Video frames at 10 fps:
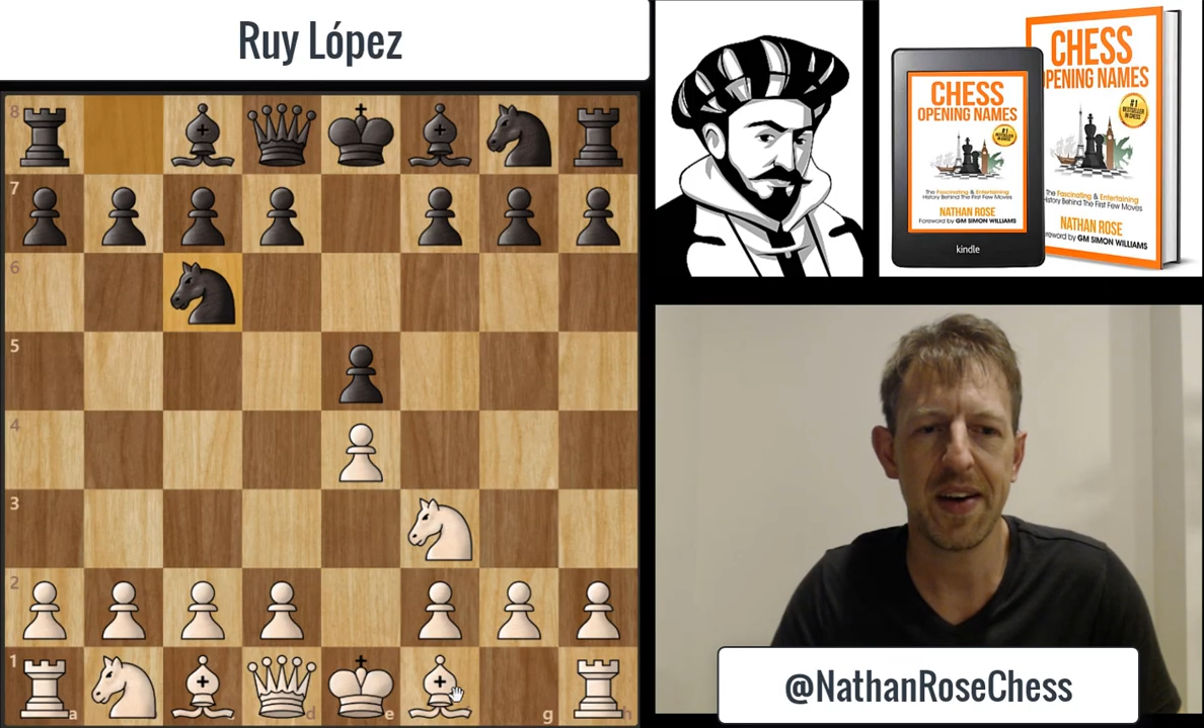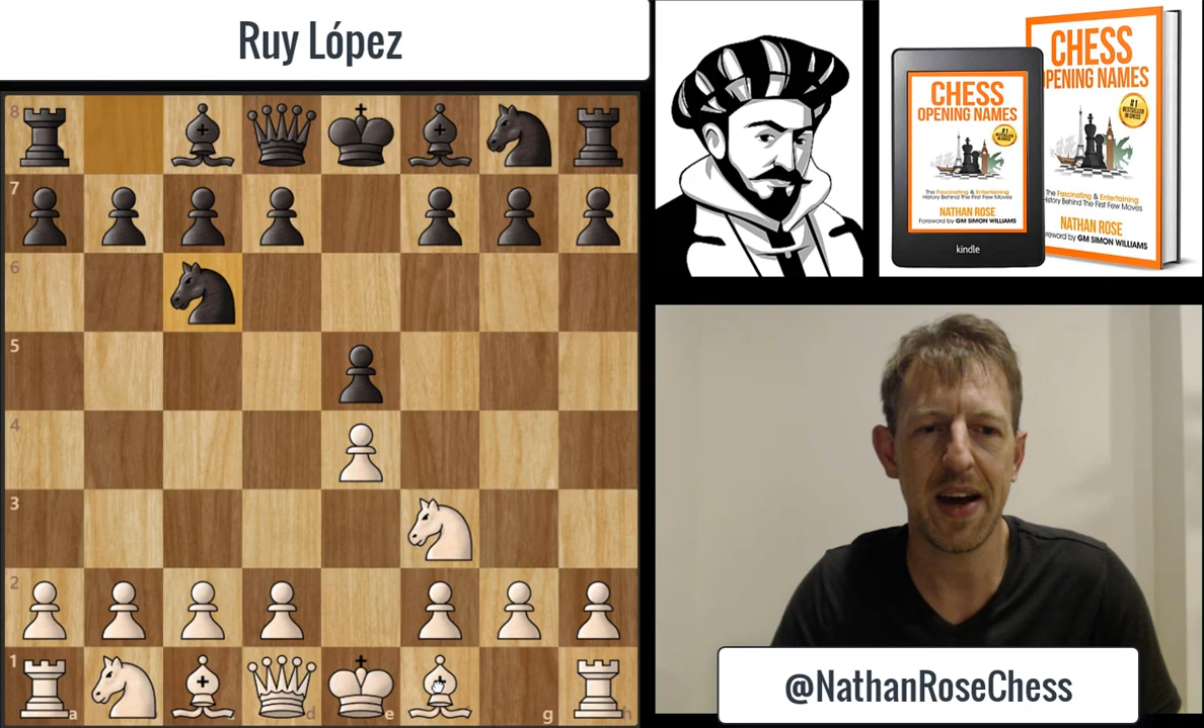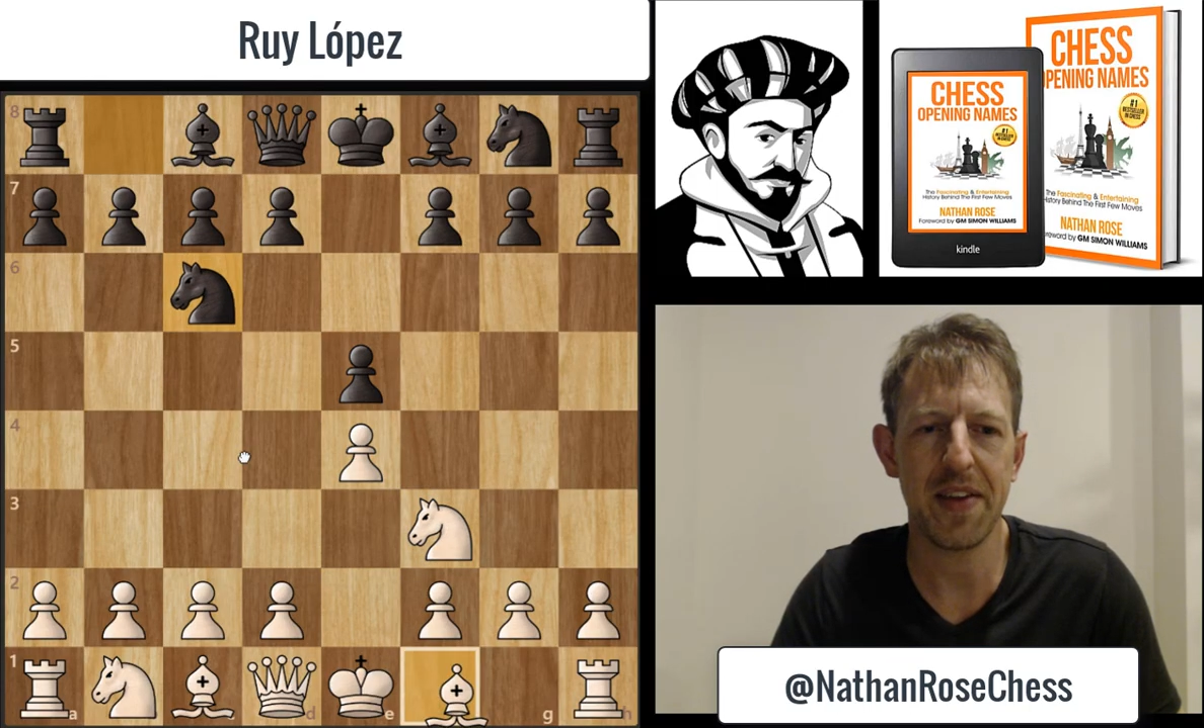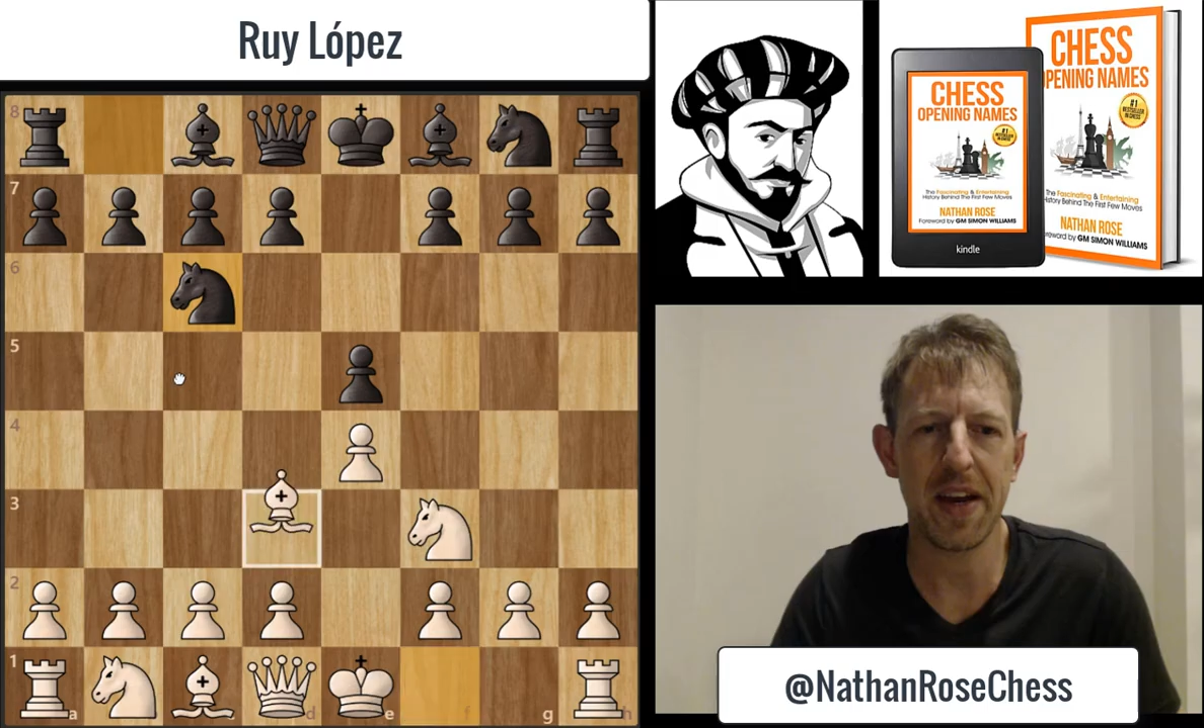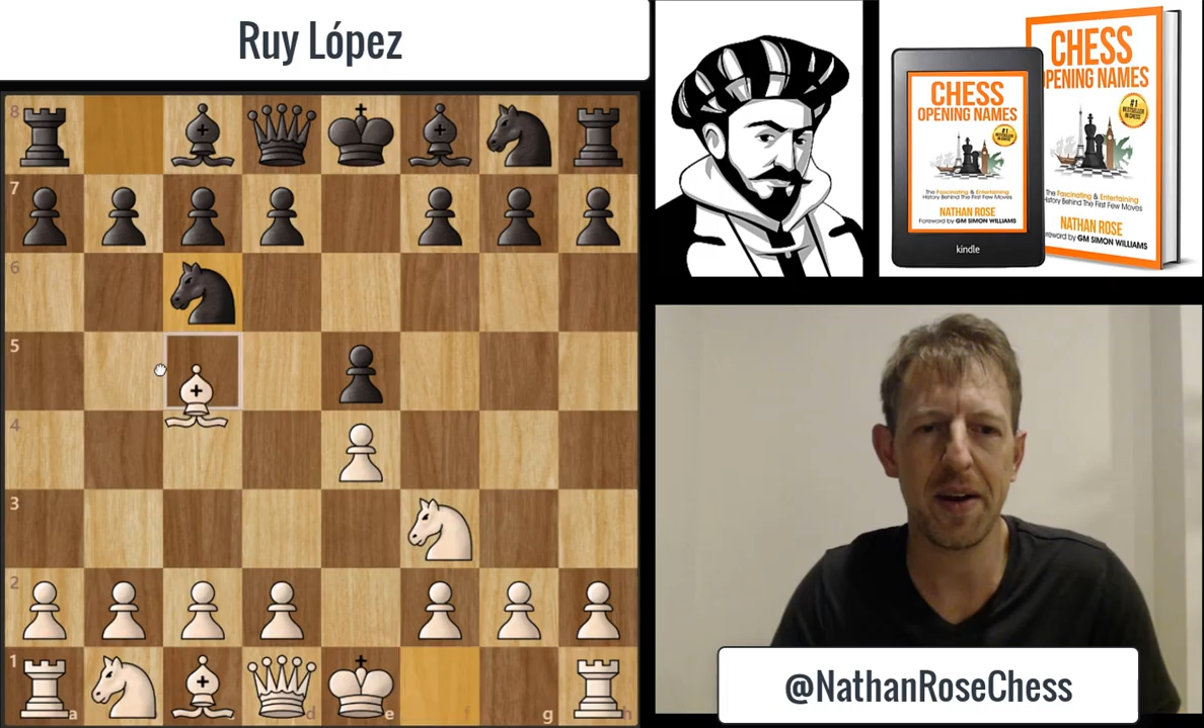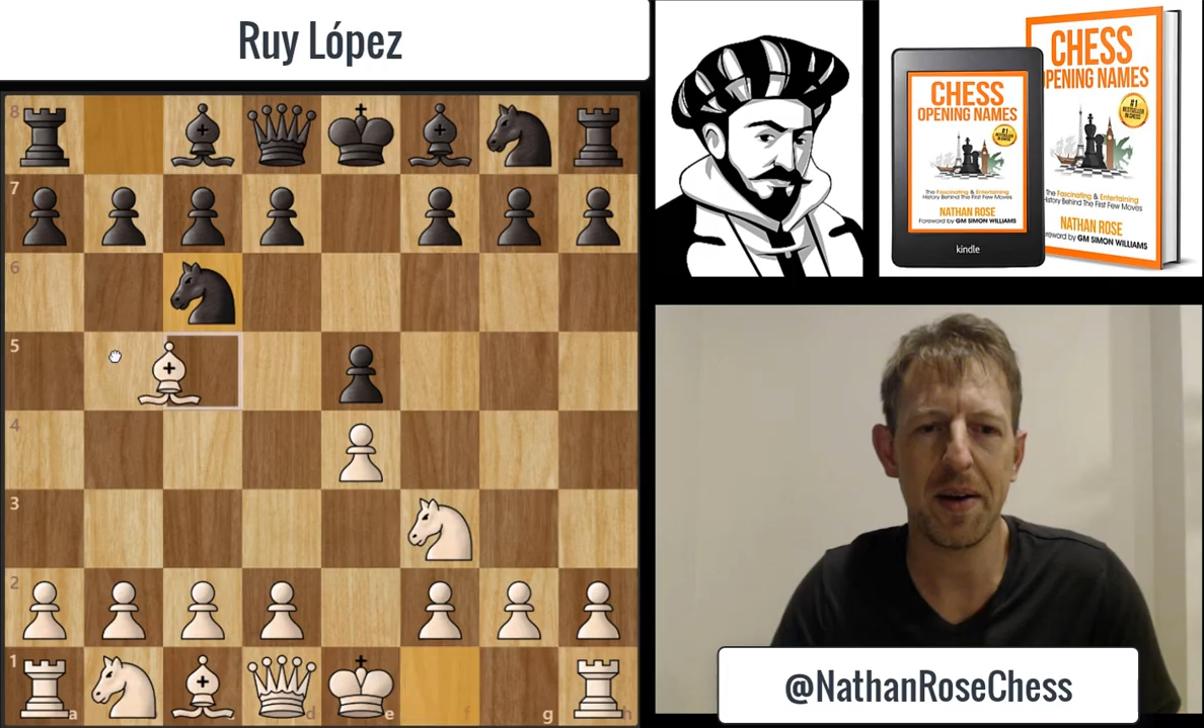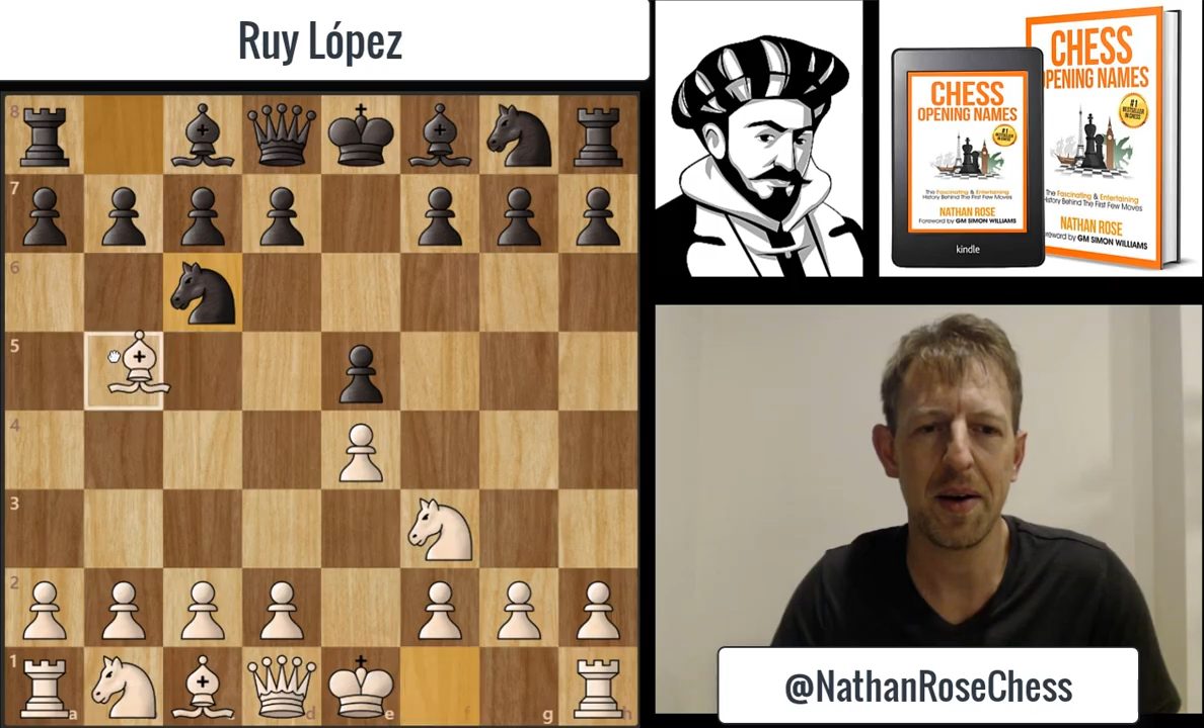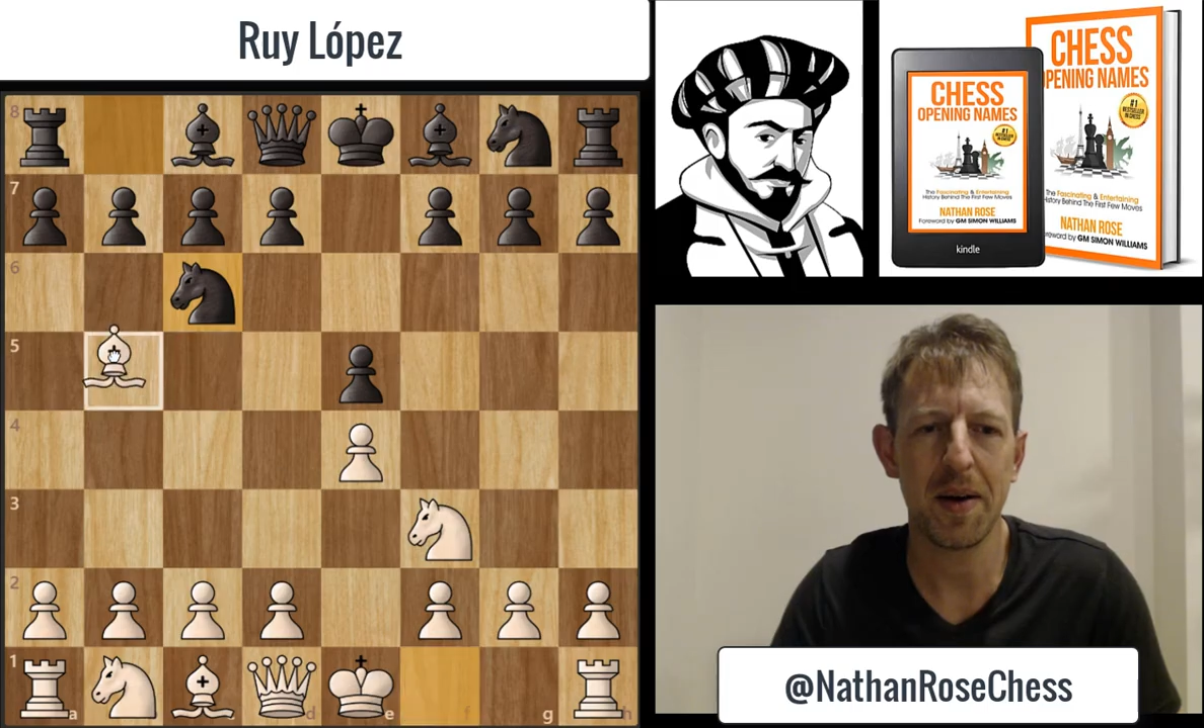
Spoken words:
and then